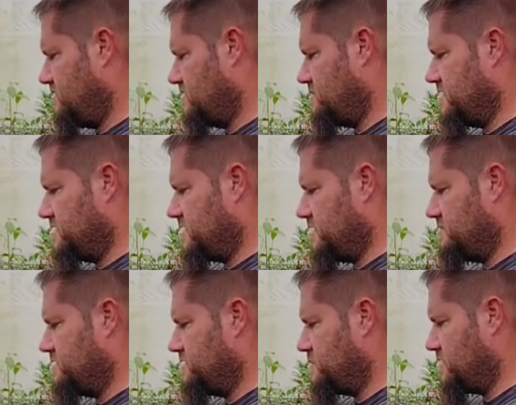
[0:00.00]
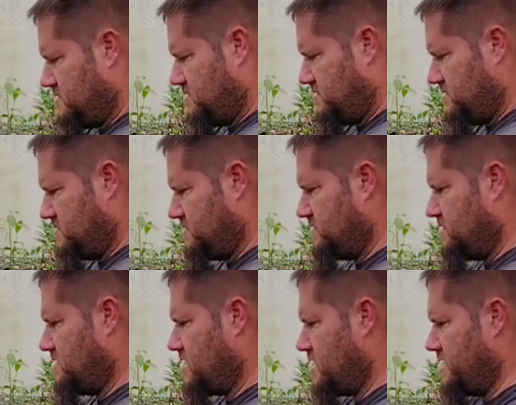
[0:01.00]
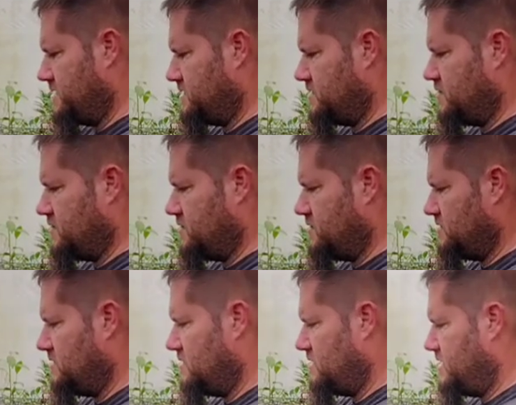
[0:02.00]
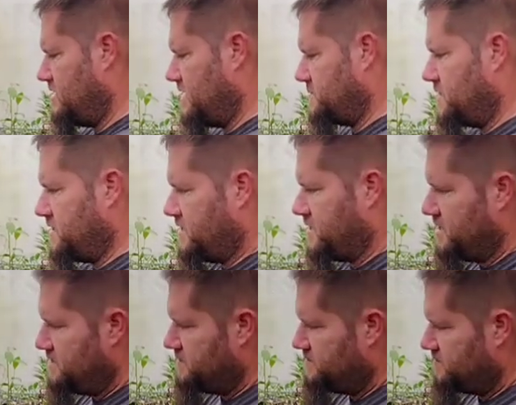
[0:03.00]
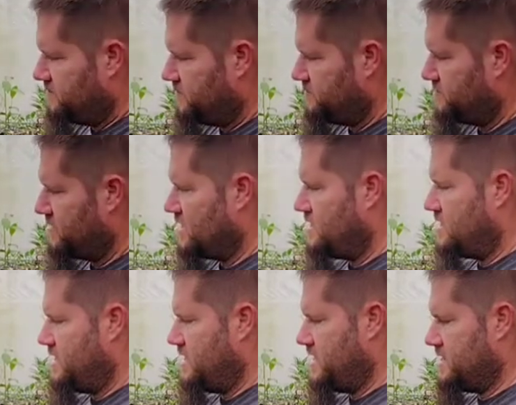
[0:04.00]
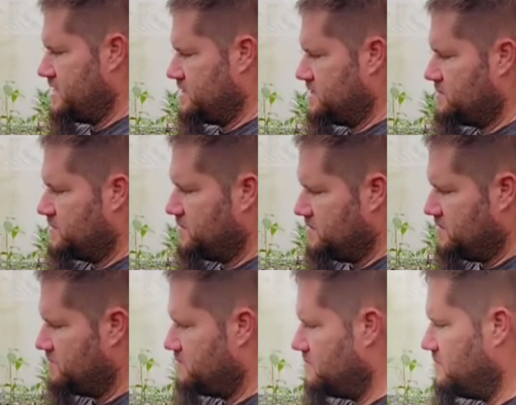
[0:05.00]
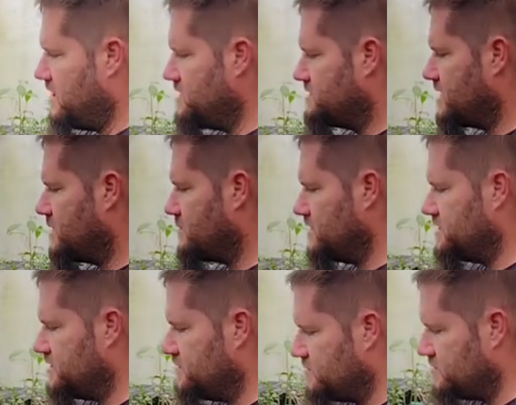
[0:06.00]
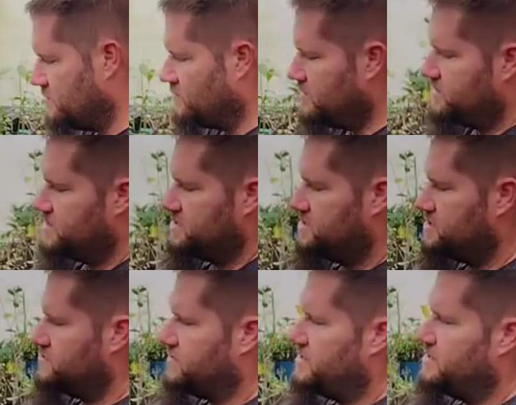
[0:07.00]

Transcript: So basically I'm just, all right, so that's pretty good. And the main thing I want to do with this tree